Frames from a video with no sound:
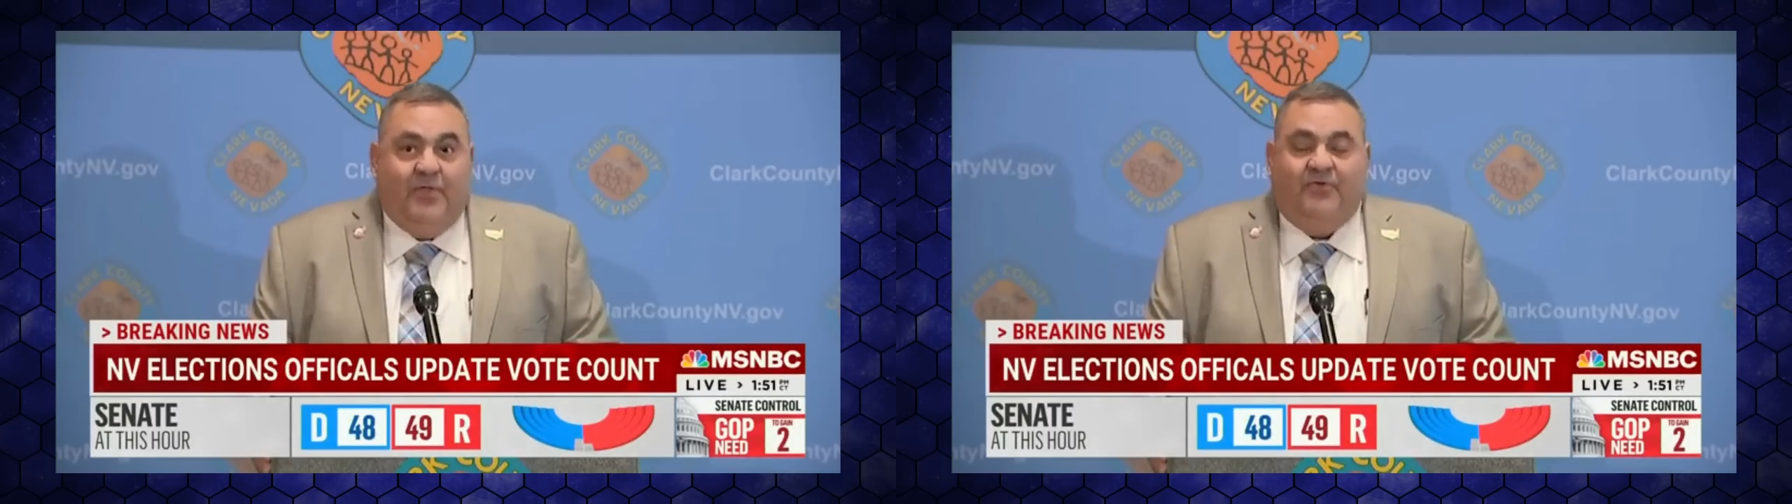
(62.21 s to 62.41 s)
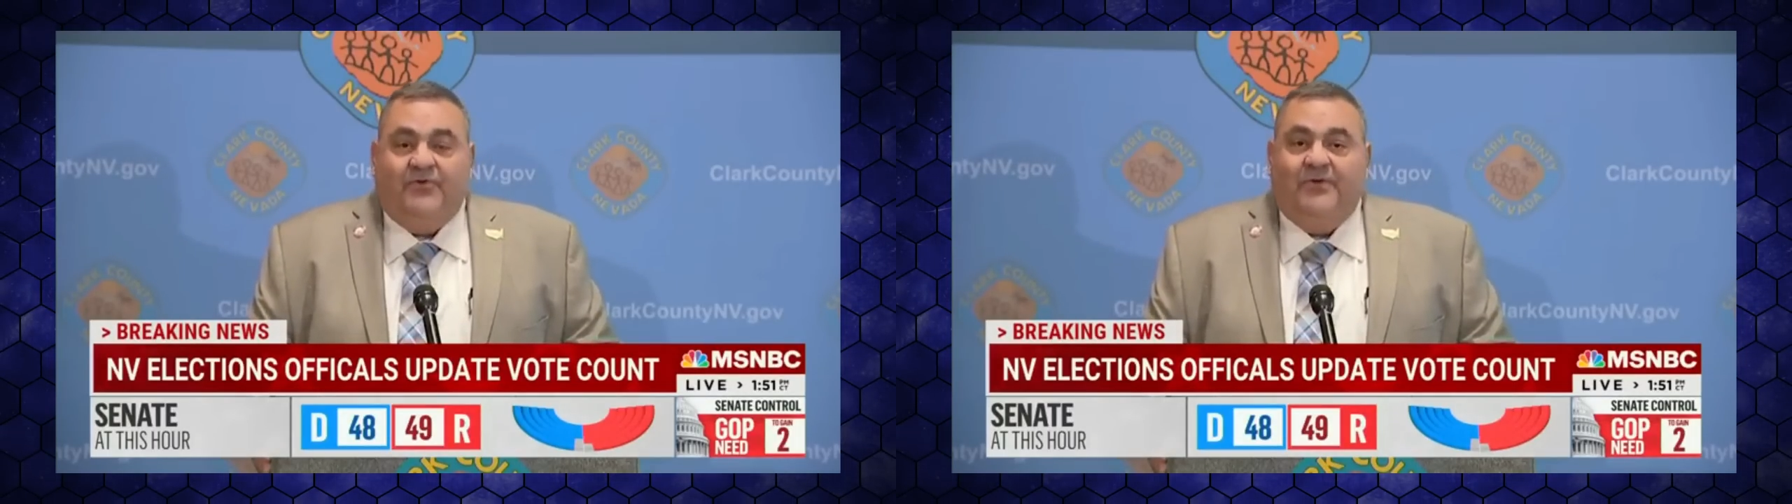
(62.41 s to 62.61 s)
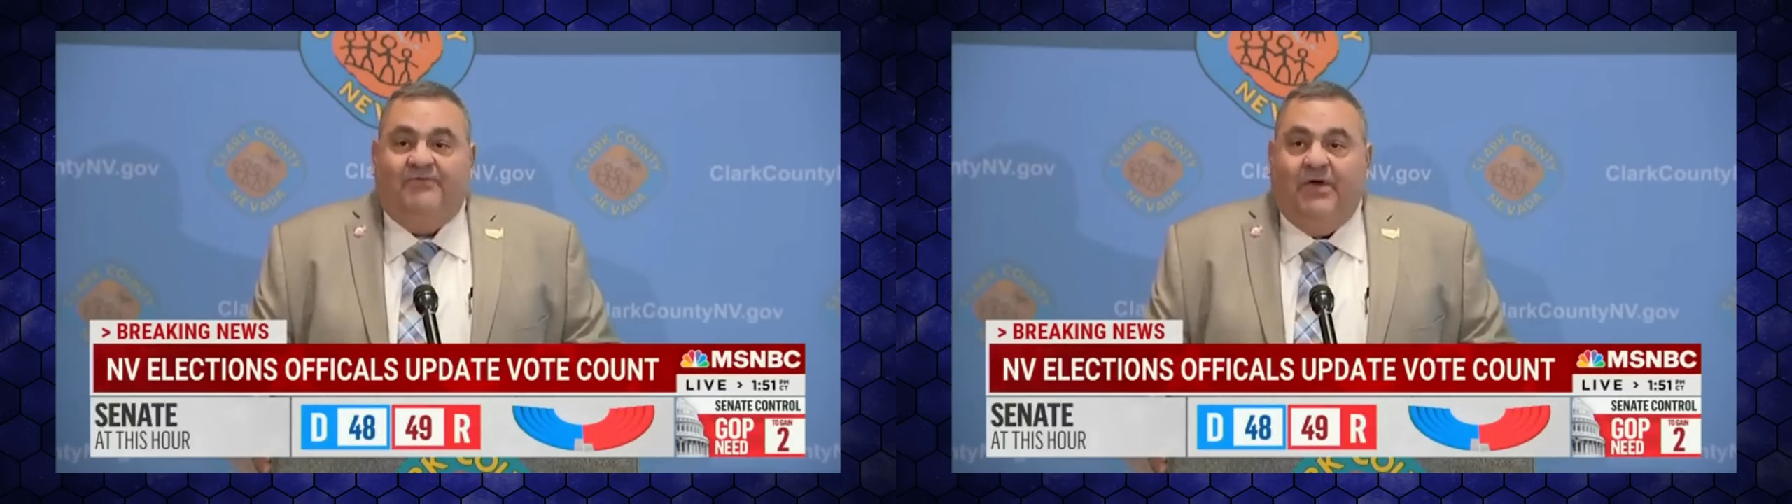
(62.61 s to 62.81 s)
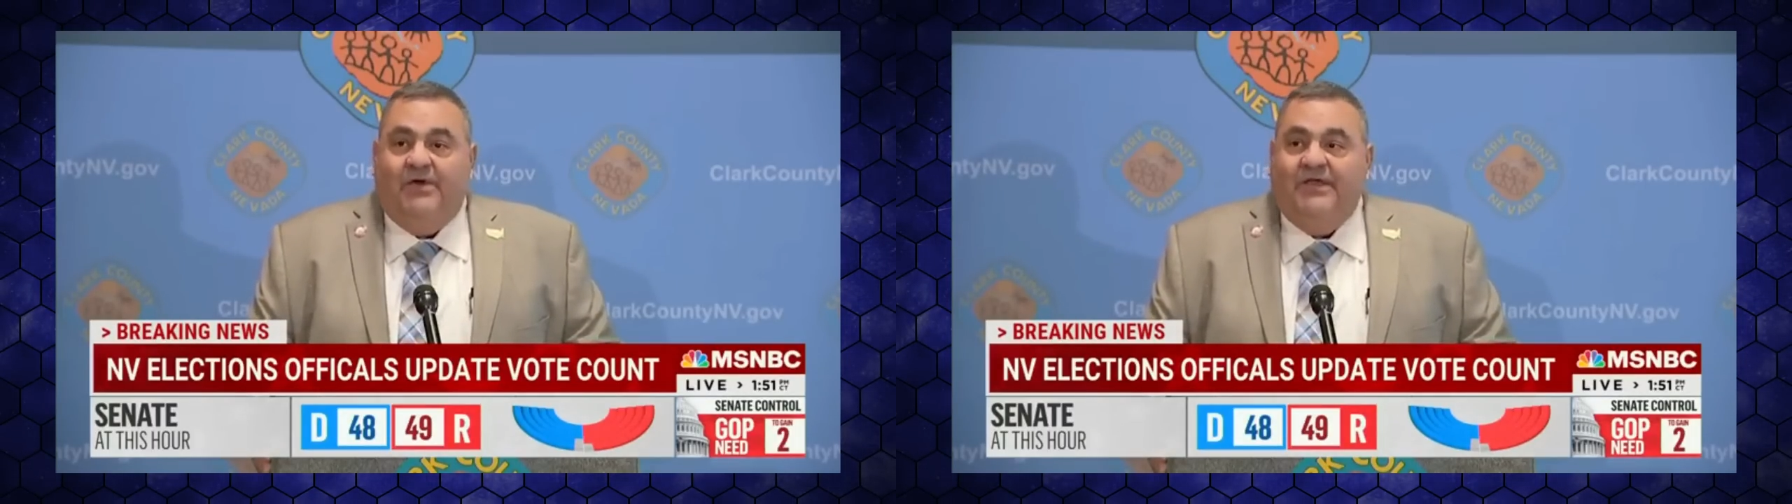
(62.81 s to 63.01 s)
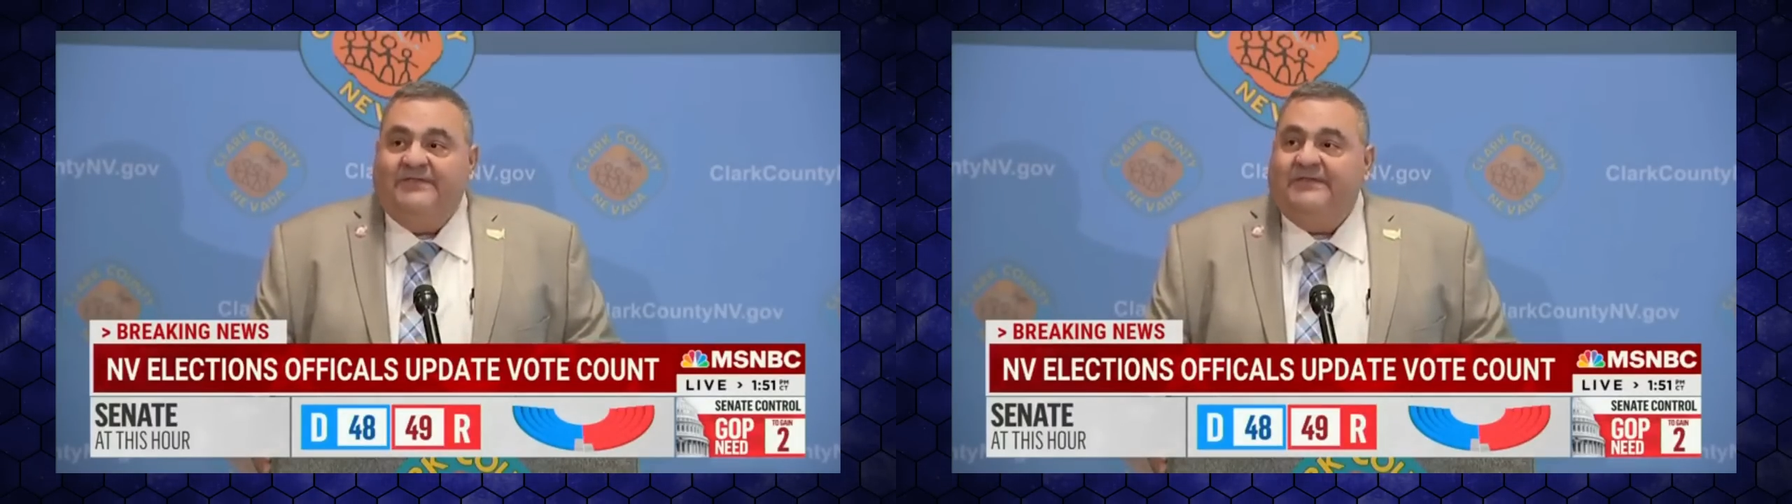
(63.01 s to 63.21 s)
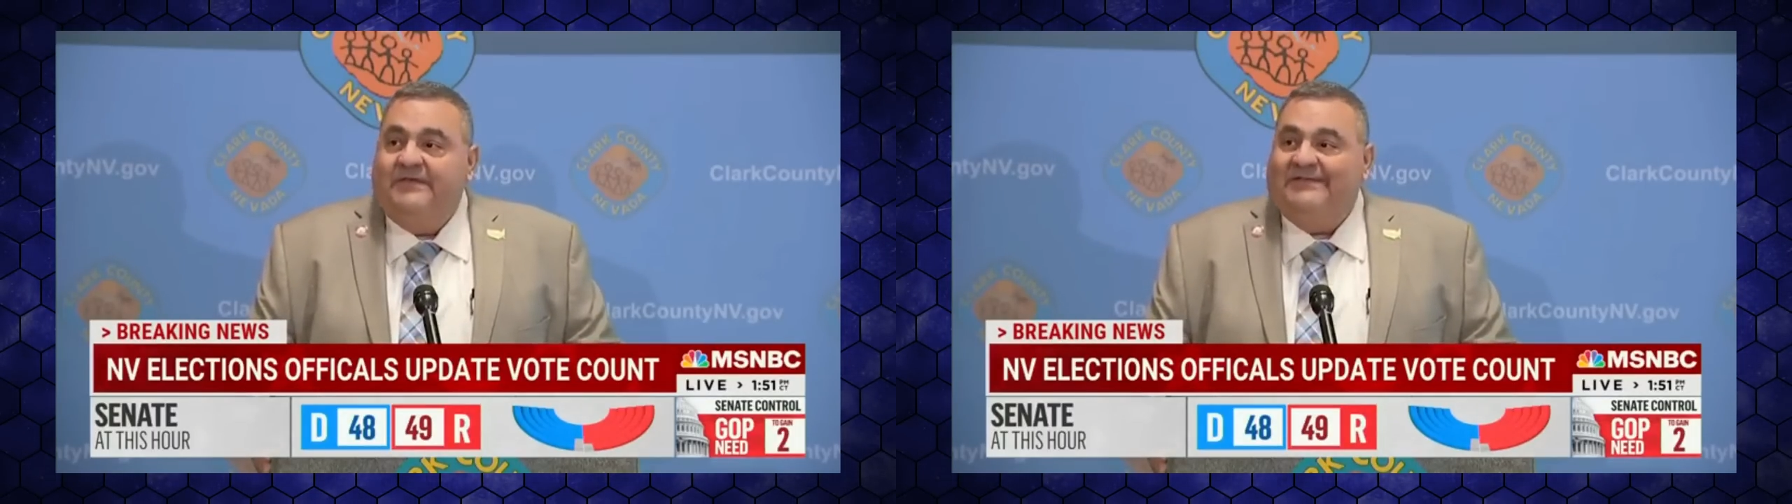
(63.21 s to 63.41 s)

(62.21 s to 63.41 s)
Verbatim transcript: Those are in various